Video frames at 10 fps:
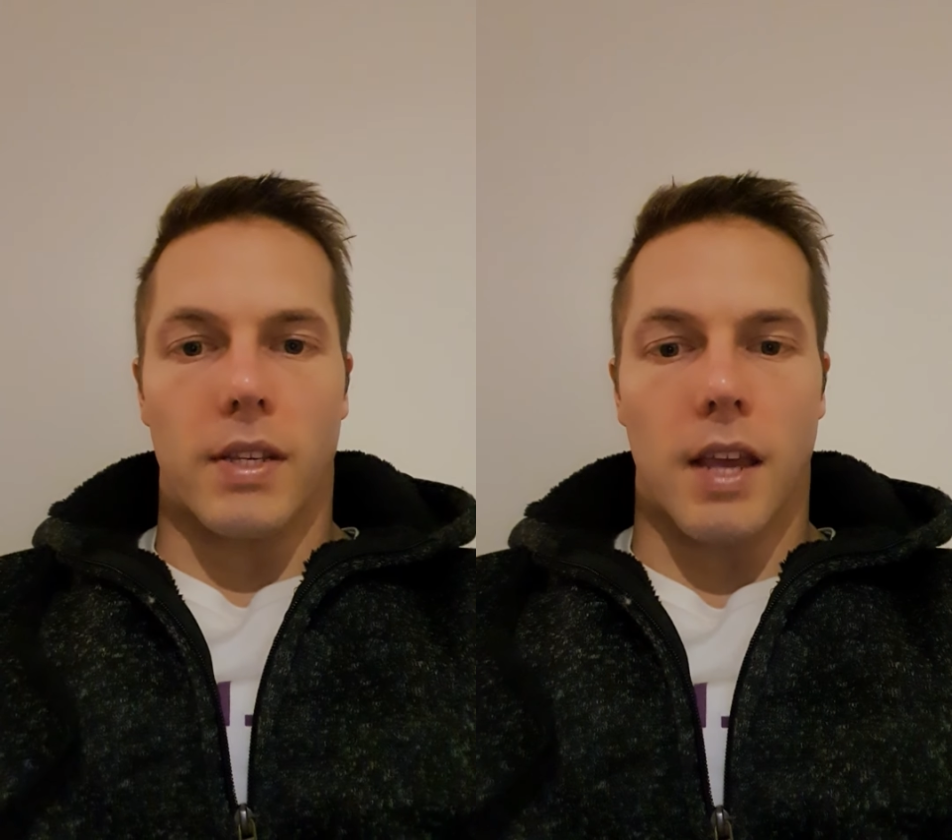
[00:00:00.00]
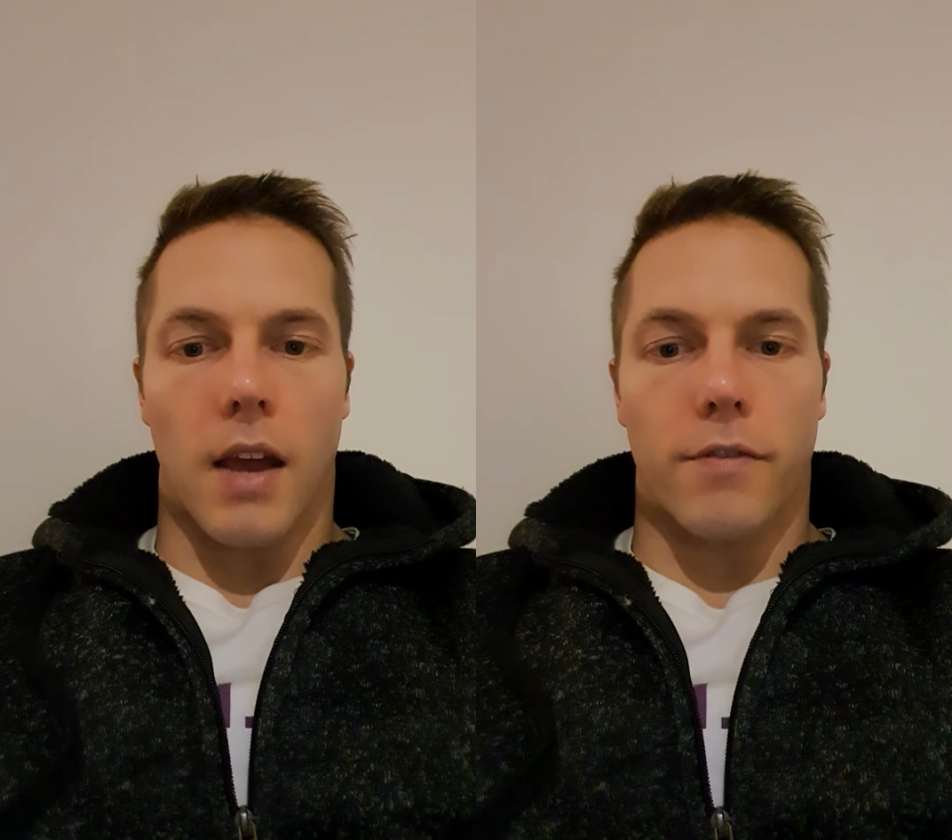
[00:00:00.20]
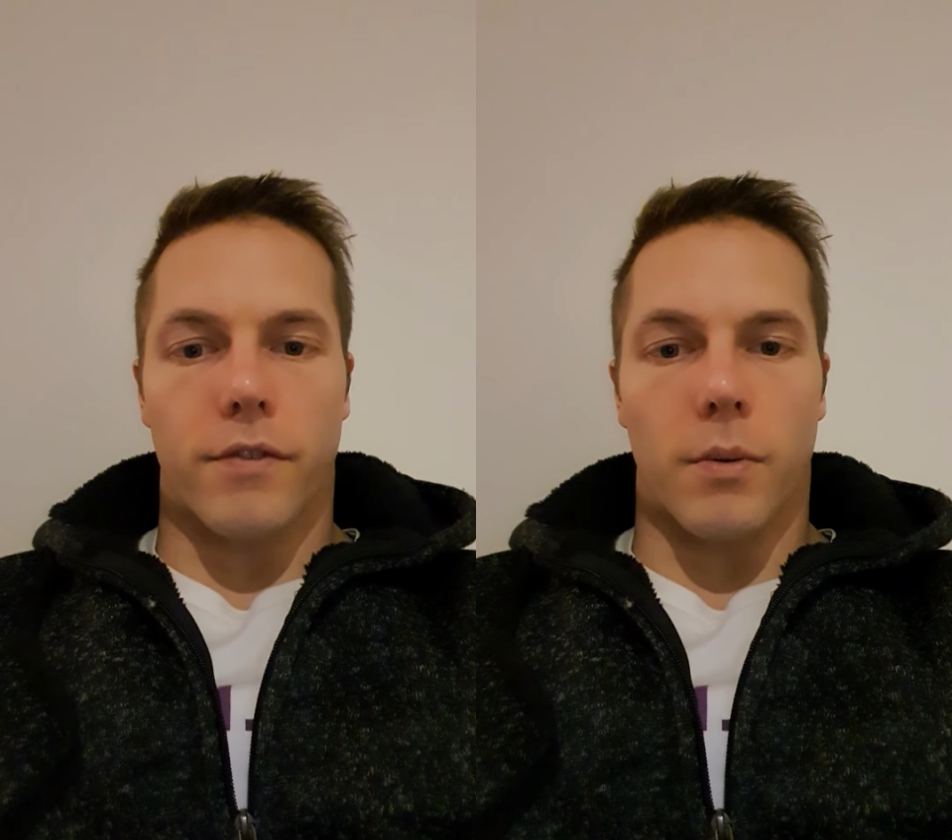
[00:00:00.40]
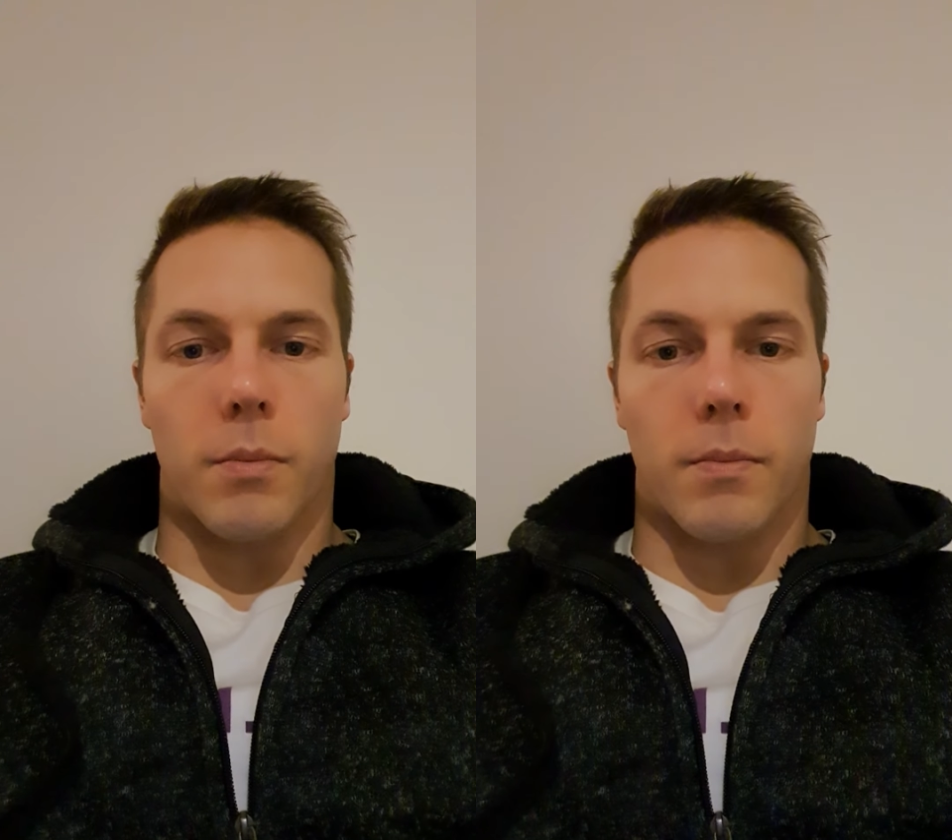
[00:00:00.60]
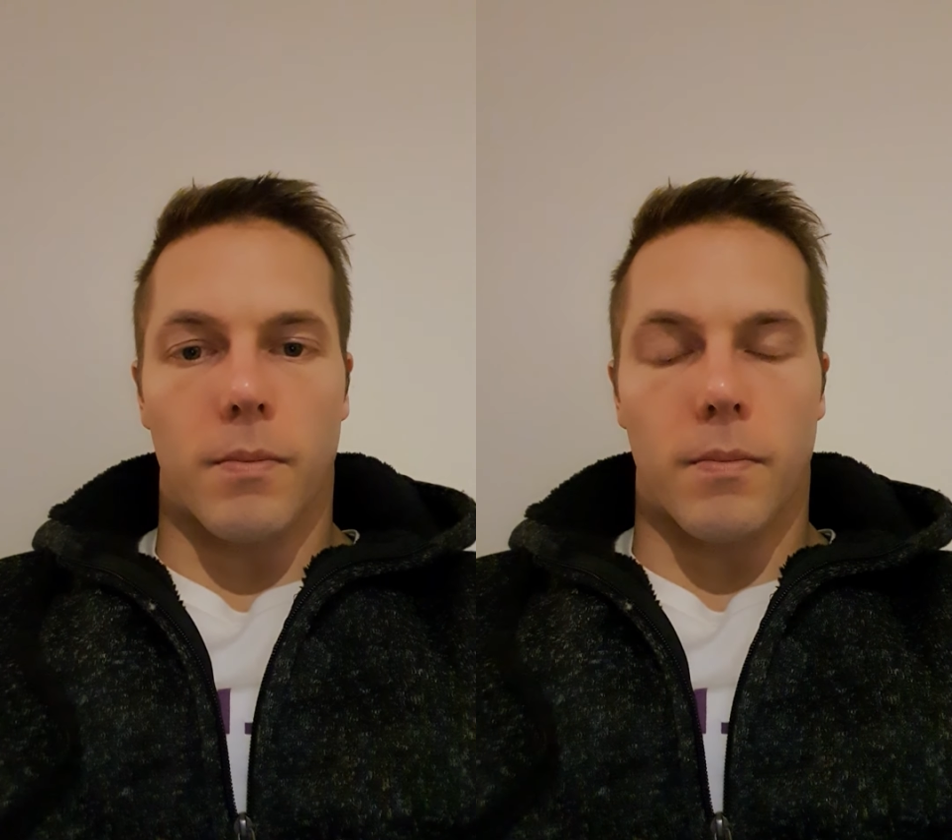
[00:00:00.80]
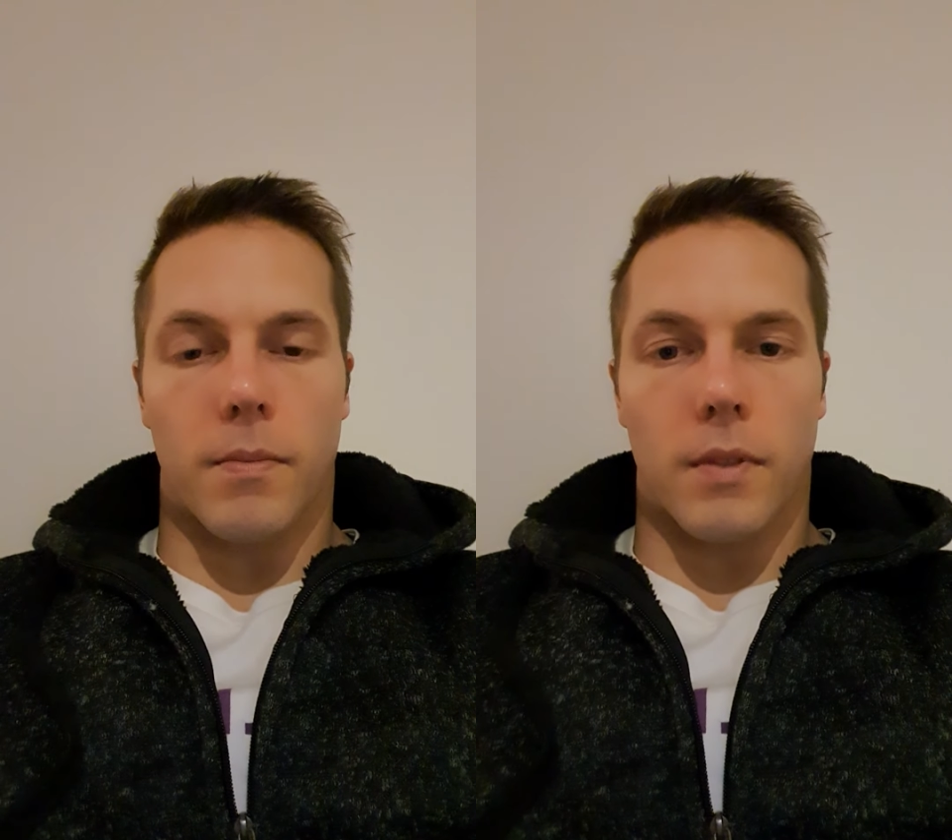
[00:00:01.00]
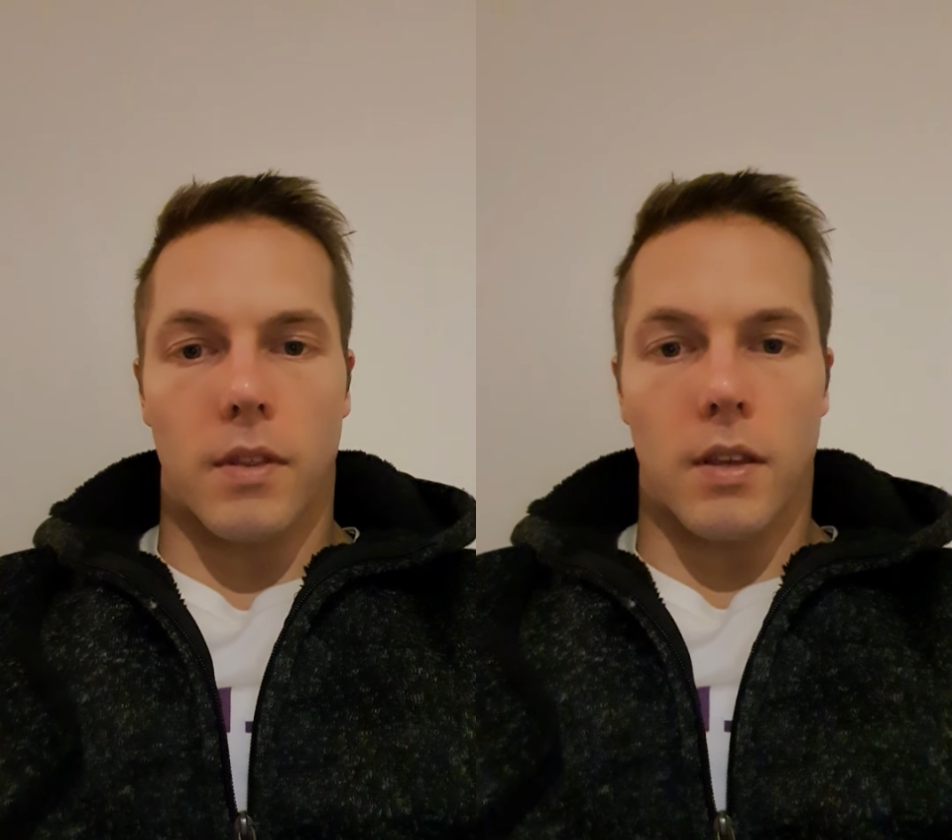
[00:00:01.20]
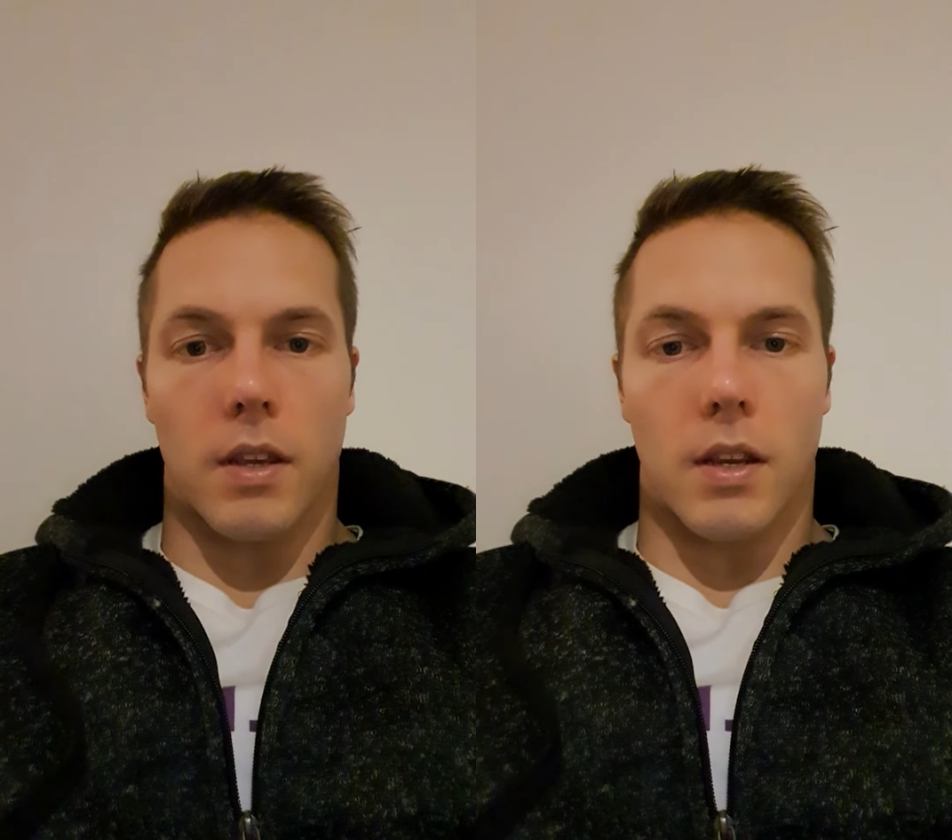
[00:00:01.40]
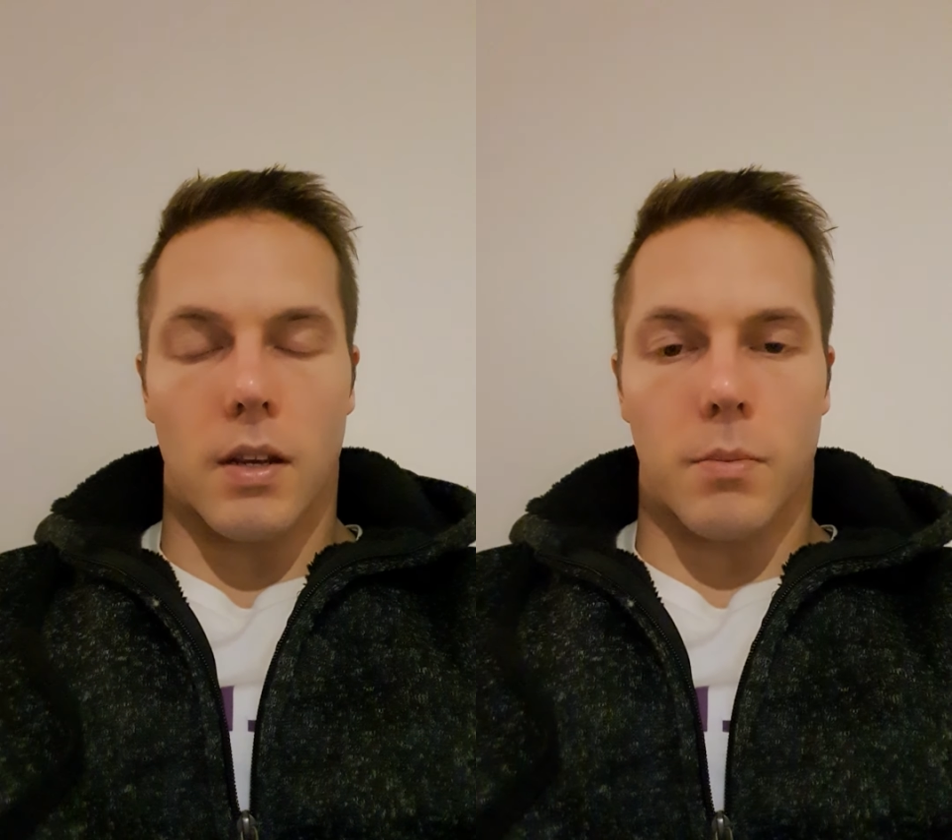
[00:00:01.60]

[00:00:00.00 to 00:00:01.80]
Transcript: out from the